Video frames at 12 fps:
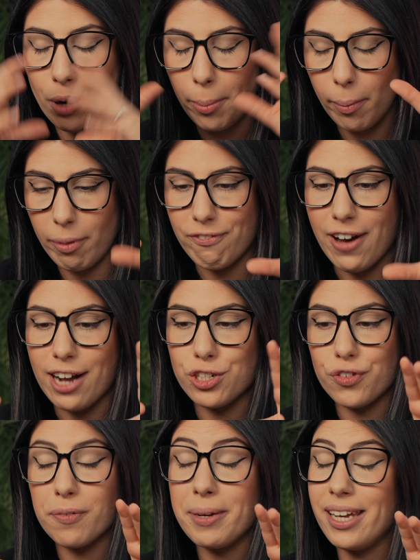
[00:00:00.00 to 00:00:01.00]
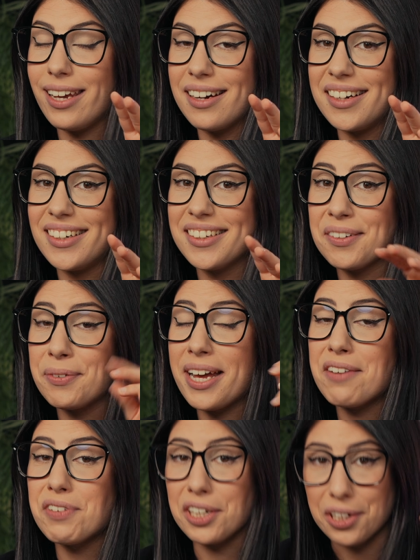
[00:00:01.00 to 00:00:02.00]
can probably vouch for me here. We
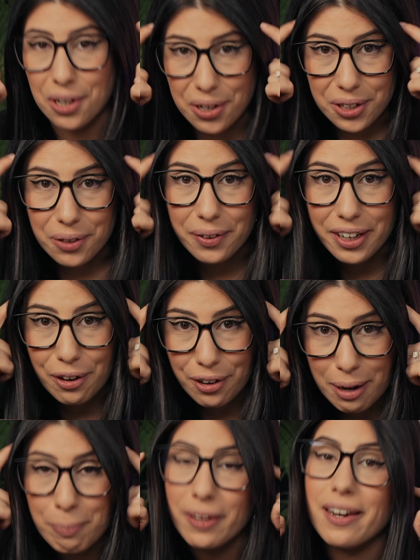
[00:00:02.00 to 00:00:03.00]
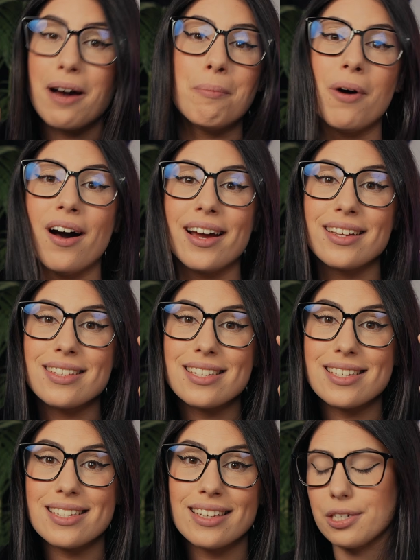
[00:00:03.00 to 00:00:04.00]
have a lot going on up in our
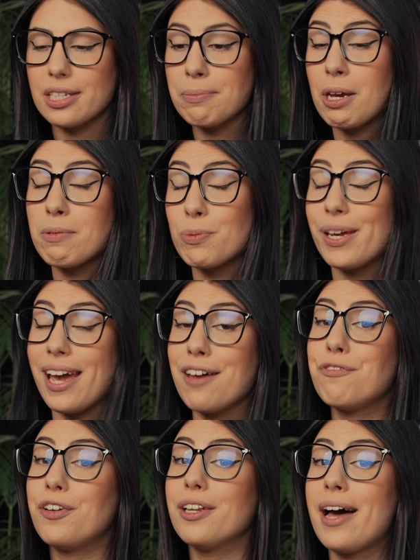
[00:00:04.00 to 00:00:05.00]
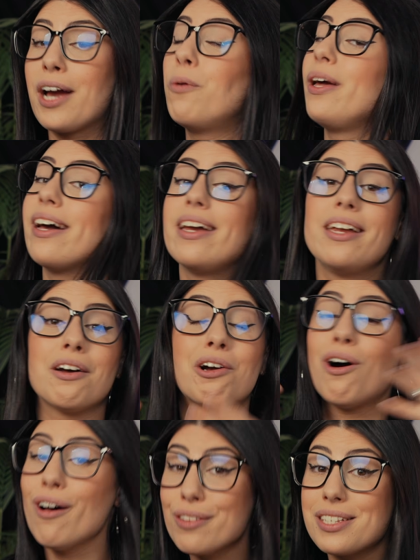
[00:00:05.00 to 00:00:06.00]
minds. So sometimes we can feel like we are in a
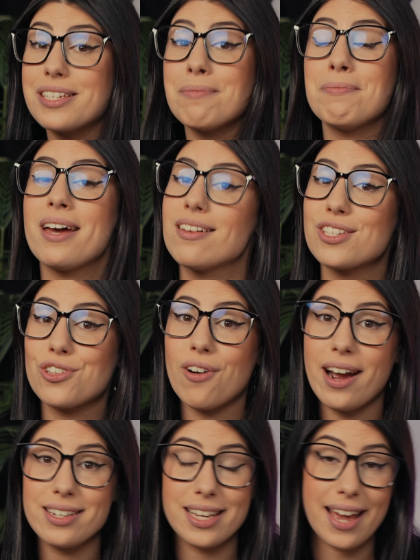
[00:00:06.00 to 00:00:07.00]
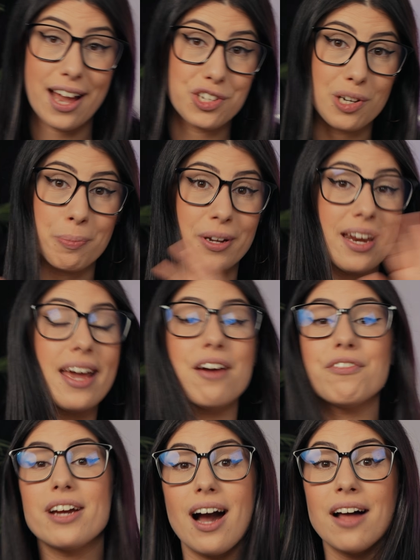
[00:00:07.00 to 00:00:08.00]
constant mess trying to catch up on
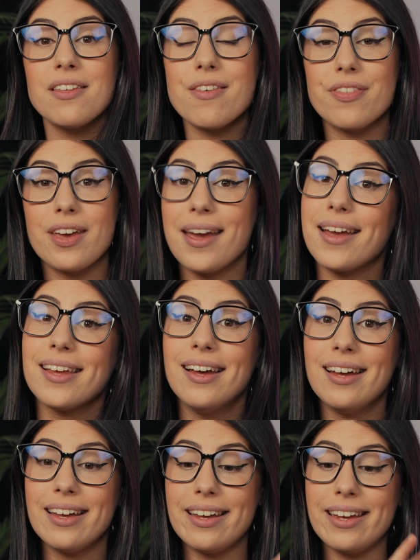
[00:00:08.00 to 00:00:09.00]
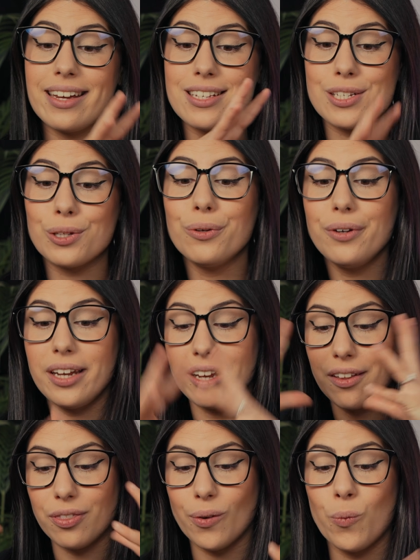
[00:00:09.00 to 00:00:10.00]
every other thing,
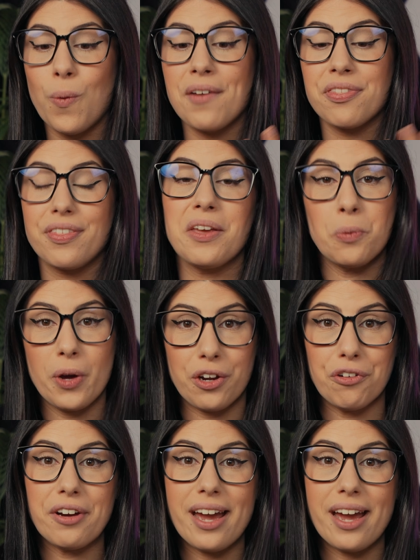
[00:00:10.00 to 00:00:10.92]
excluding the one thing we're